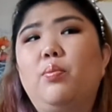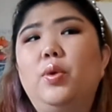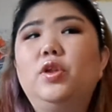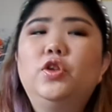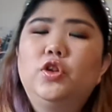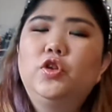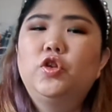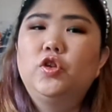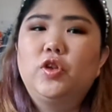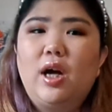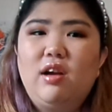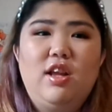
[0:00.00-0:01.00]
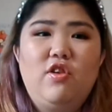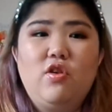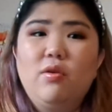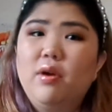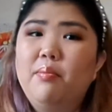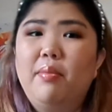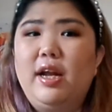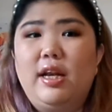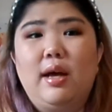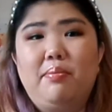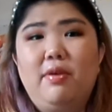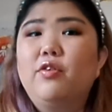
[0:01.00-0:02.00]
with your true crime, then it might
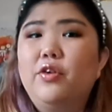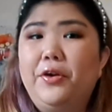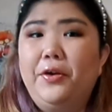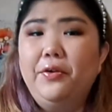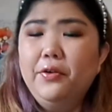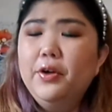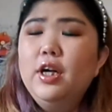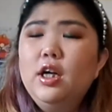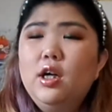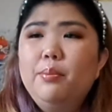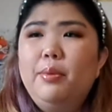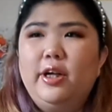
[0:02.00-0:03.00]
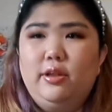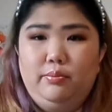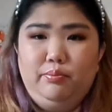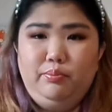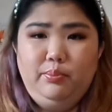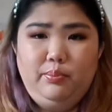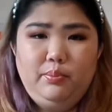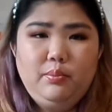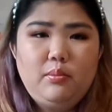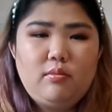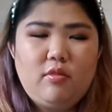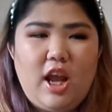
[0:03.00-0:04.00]
not be for you. But
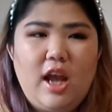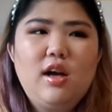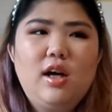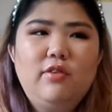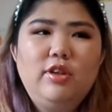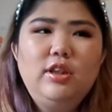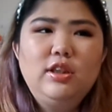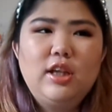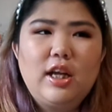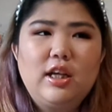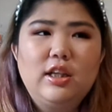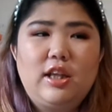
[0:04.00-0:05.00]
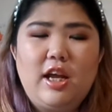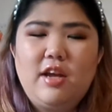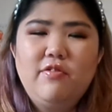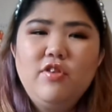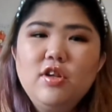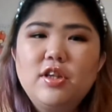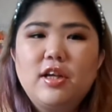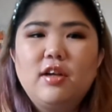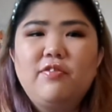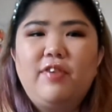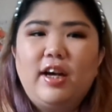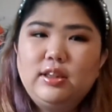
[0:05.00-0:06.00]
they cover they give you little
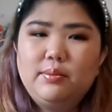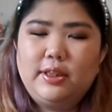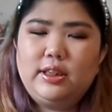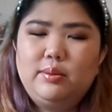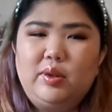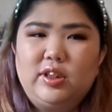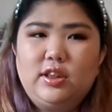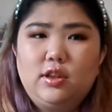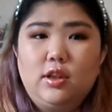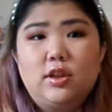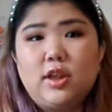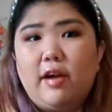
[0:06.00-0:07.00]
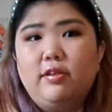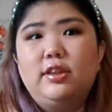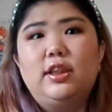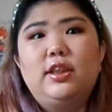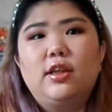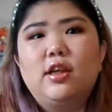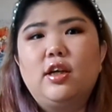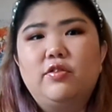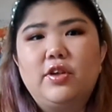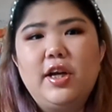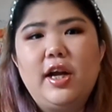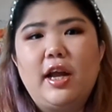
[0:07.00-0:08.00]
facts about the towns that they're
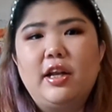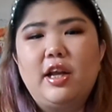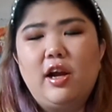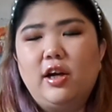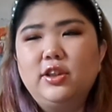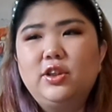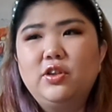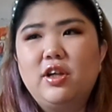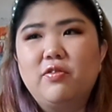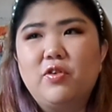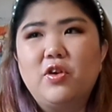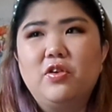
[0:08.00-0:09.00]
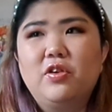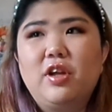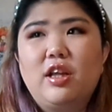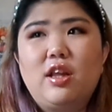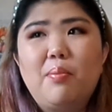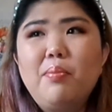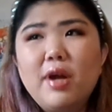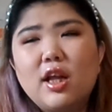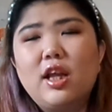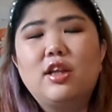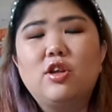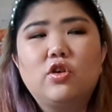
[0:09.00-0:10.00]
covering, and they also give you they pick
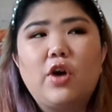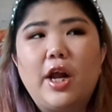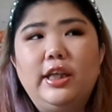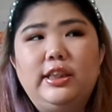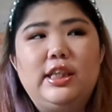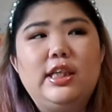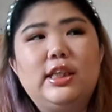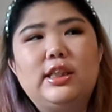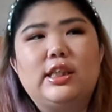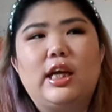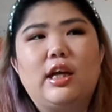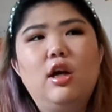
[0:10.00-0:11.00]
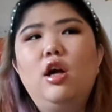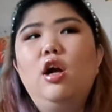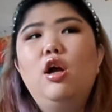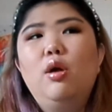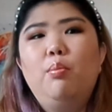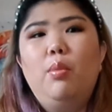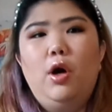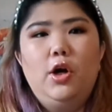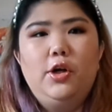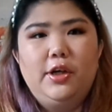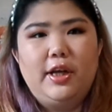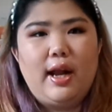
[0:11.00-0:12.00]
the craziest
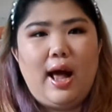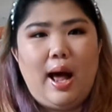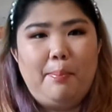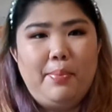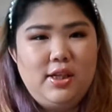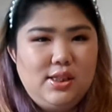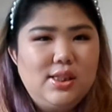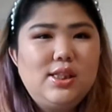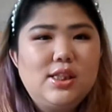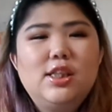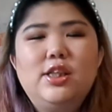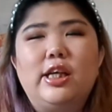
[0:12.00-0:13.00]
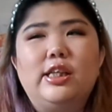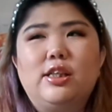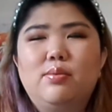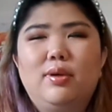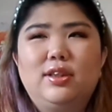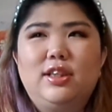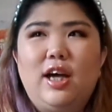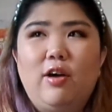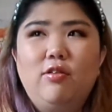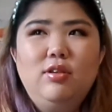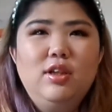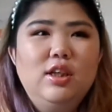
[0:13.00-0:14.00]
murder that happens in these small
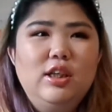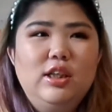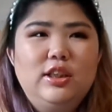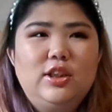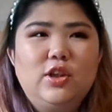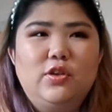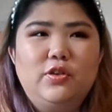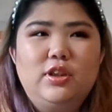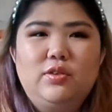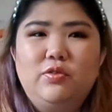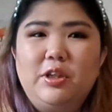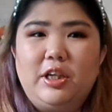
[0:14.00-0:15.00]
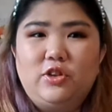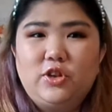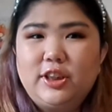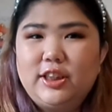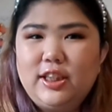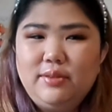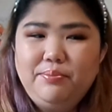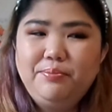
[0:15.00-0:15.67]
town. So it's really interesting.